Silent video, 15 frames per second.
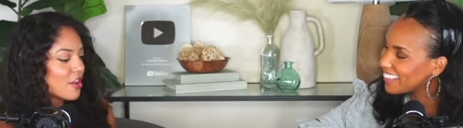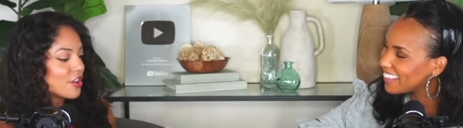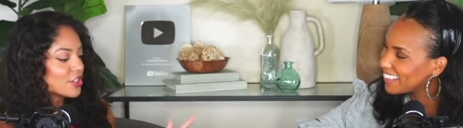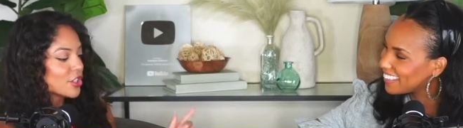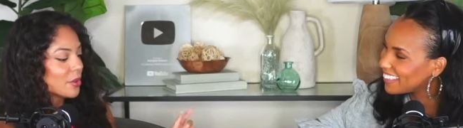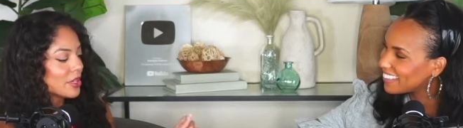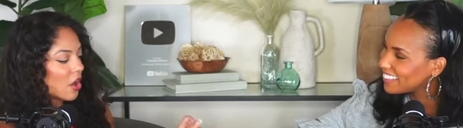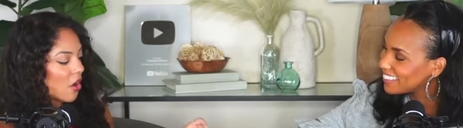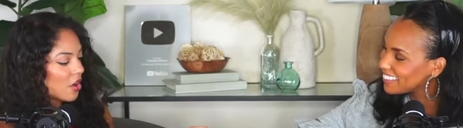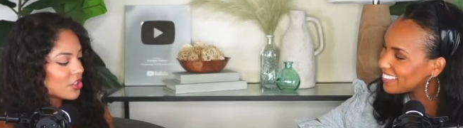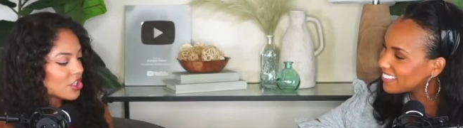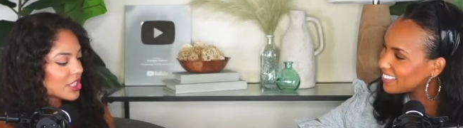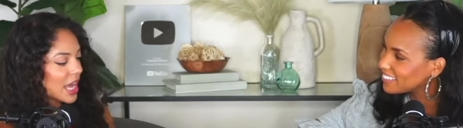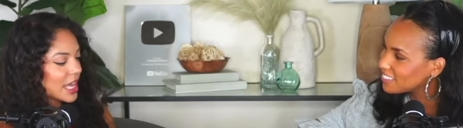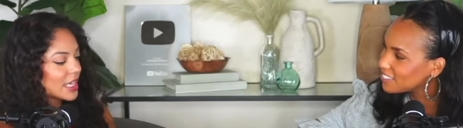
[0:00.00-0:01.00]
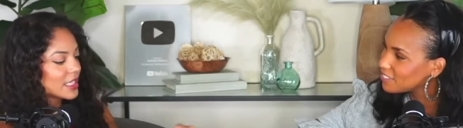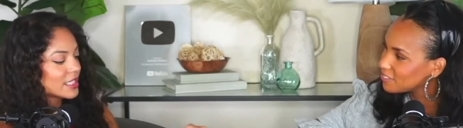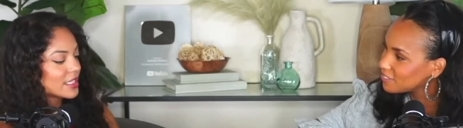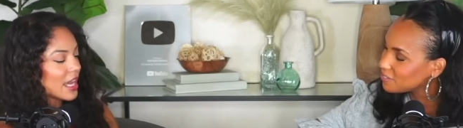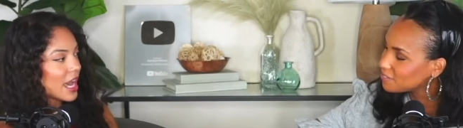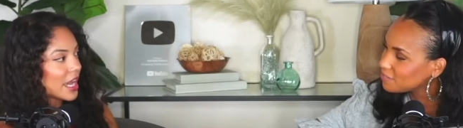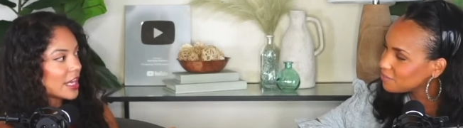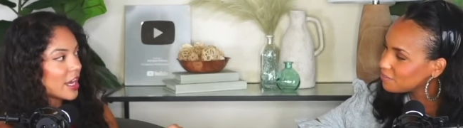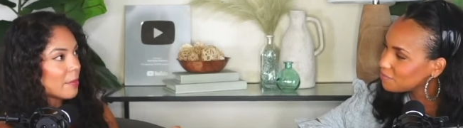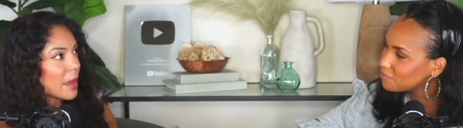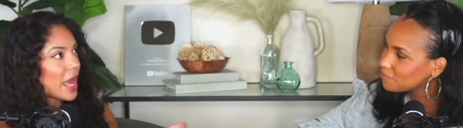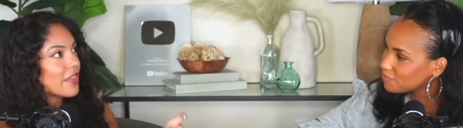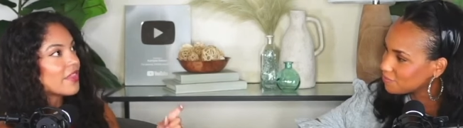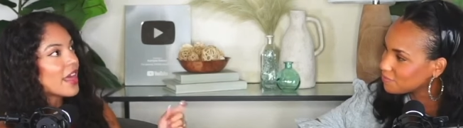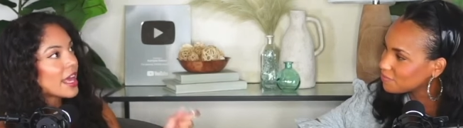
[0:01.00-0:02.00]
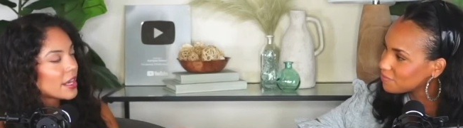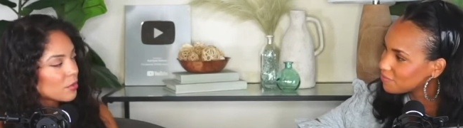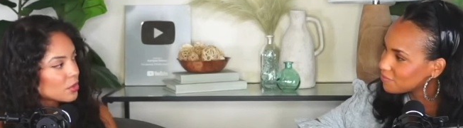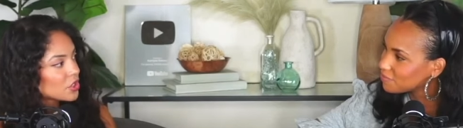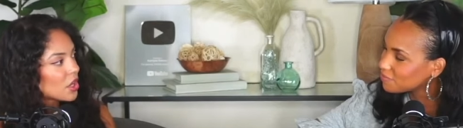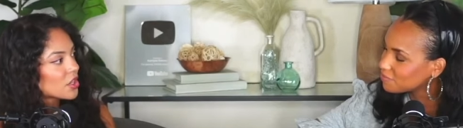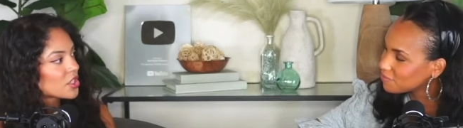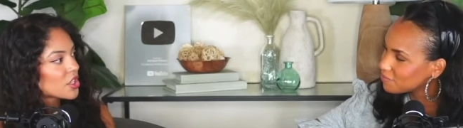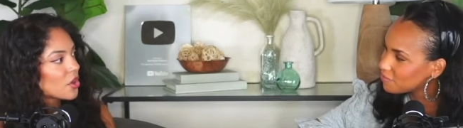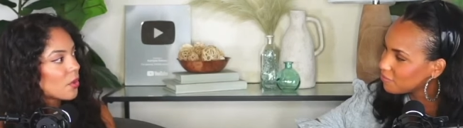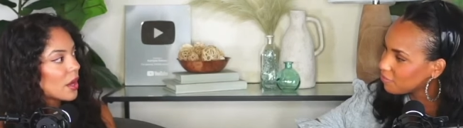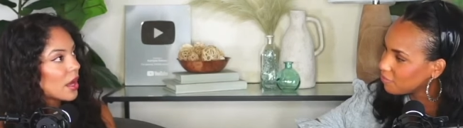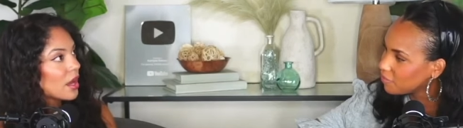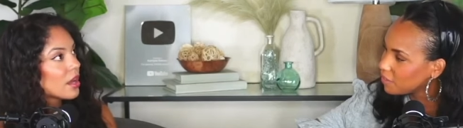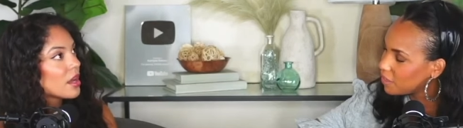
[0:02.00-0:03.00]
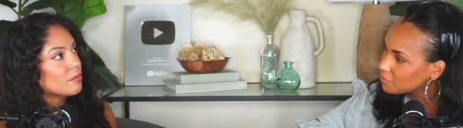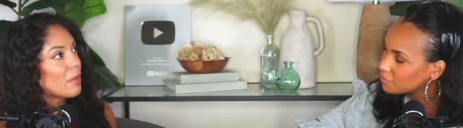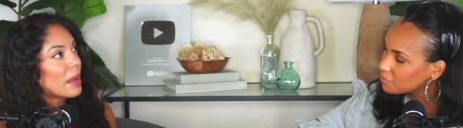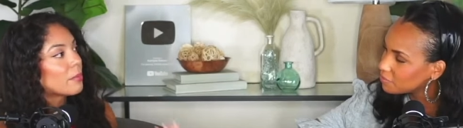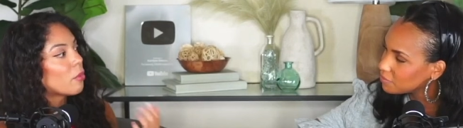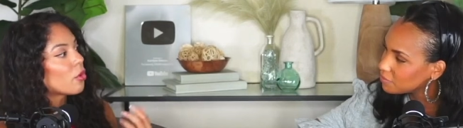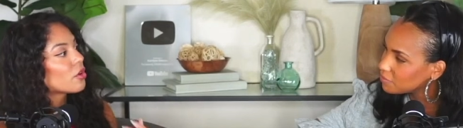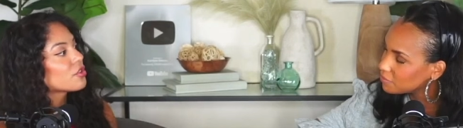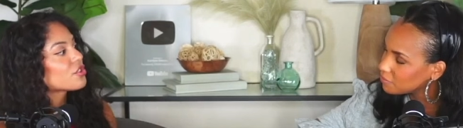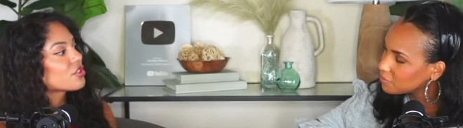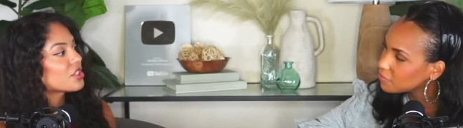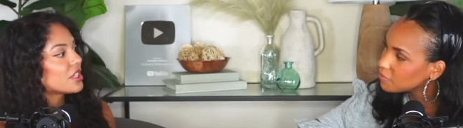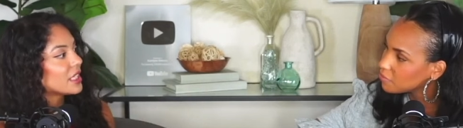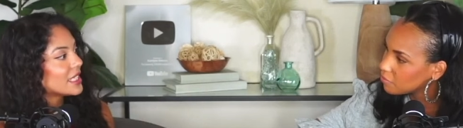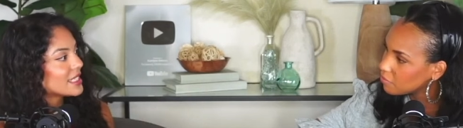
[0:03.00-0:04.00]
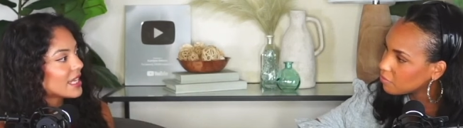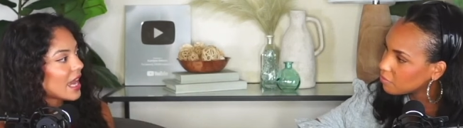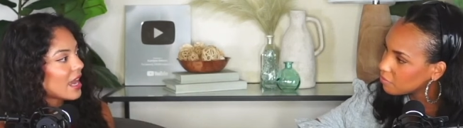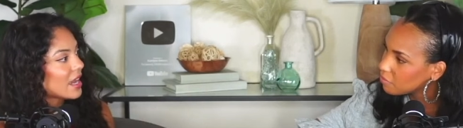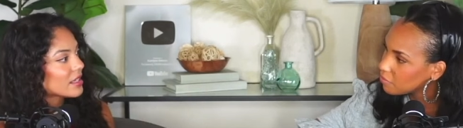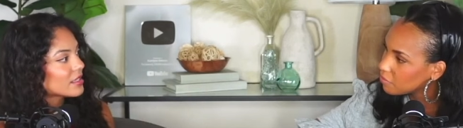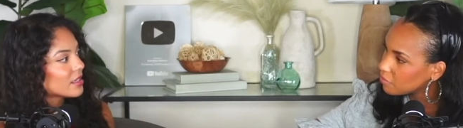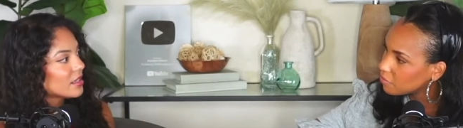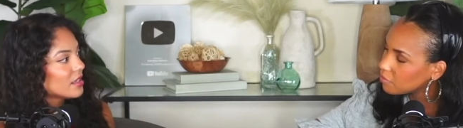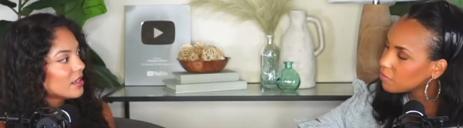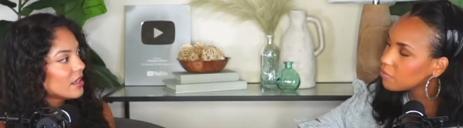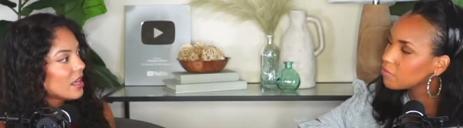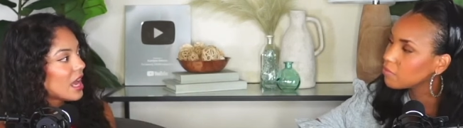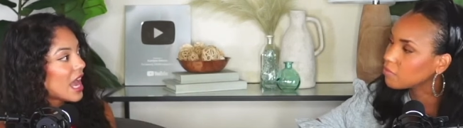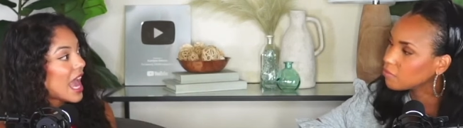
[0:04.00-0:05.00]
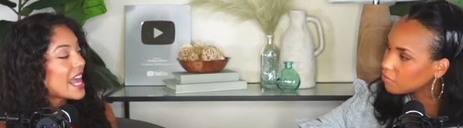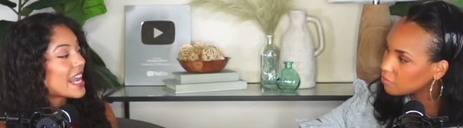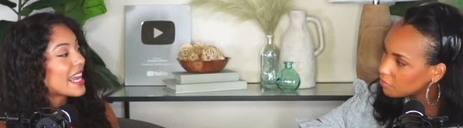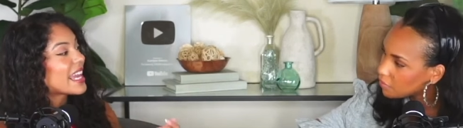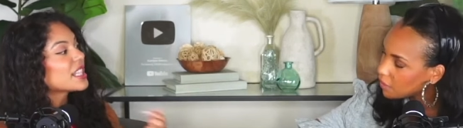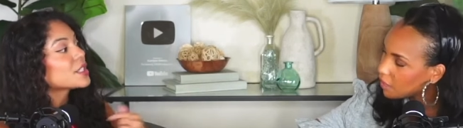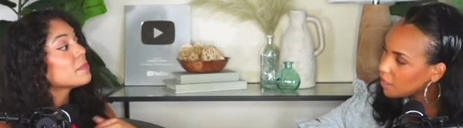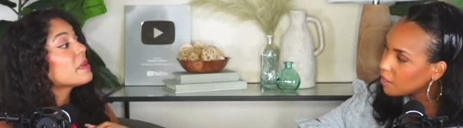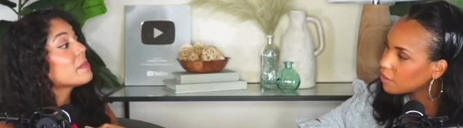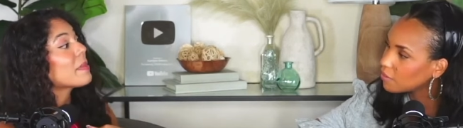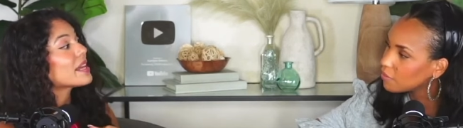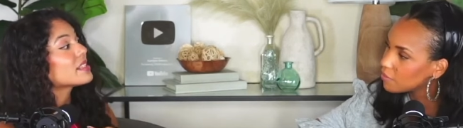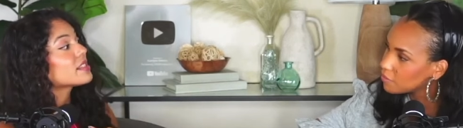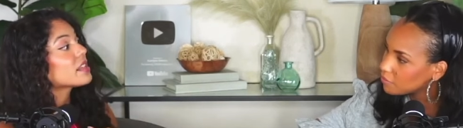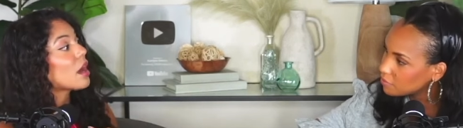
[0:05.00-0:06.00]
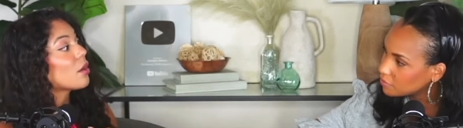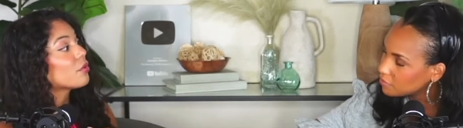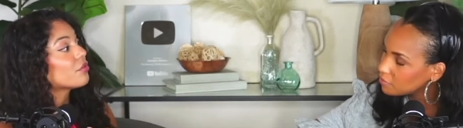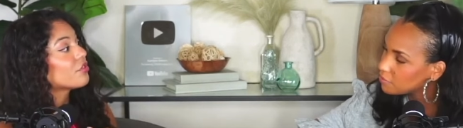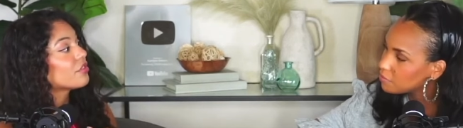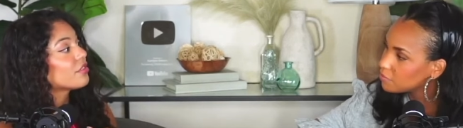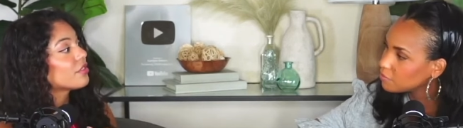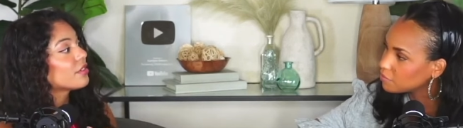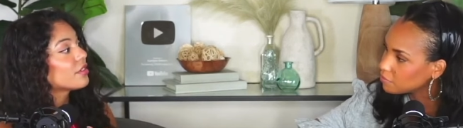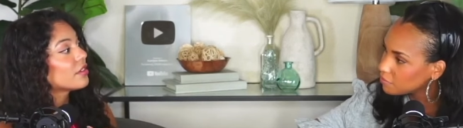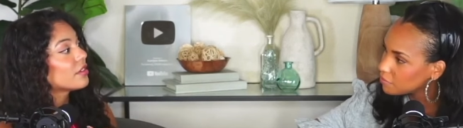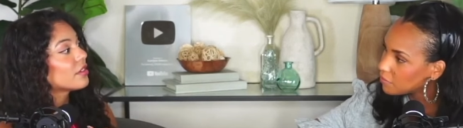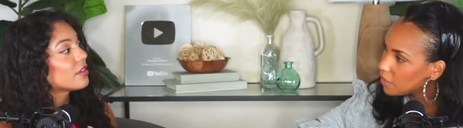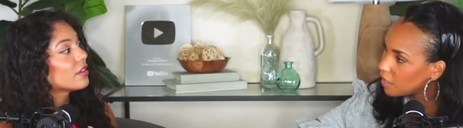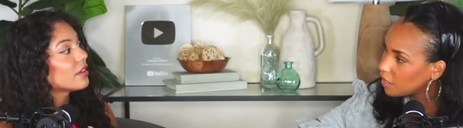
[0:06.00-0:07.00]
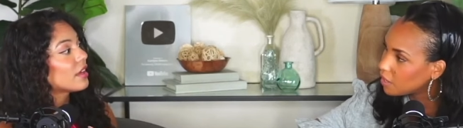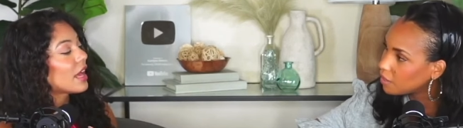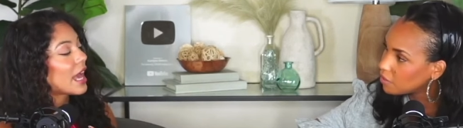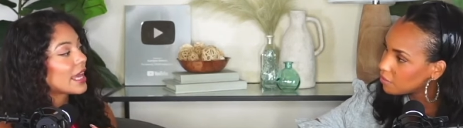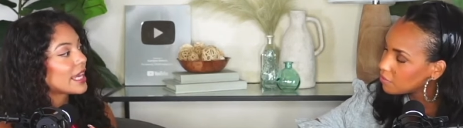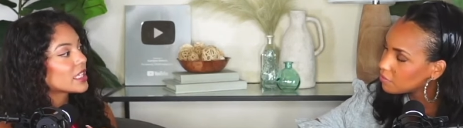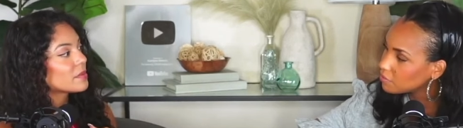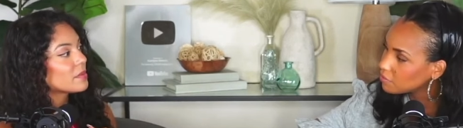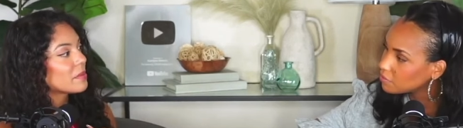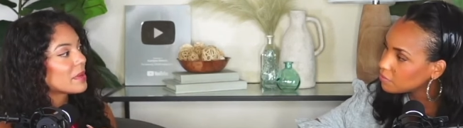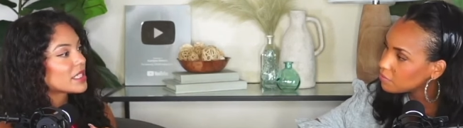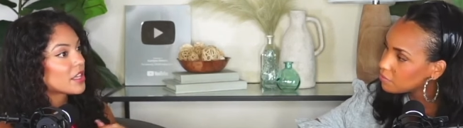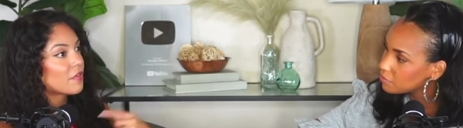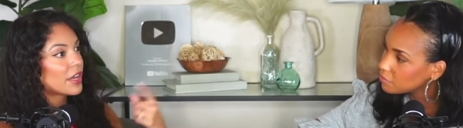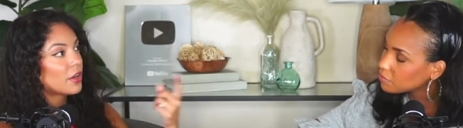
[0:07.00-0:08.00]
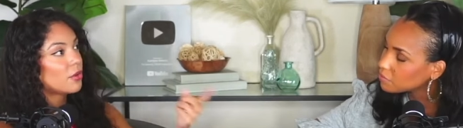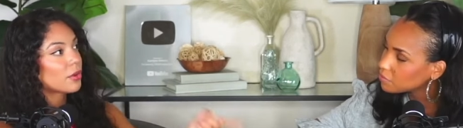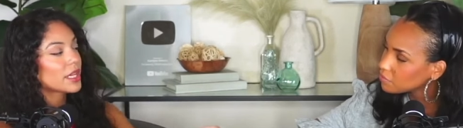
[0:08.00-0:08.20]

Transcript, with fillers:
Speaker 1: So it all just kind of tied up. And then it was also uh, my morals are still intact. Mm-hmm. And I get yeah. to be myself. Yeah. I get to be myself and don't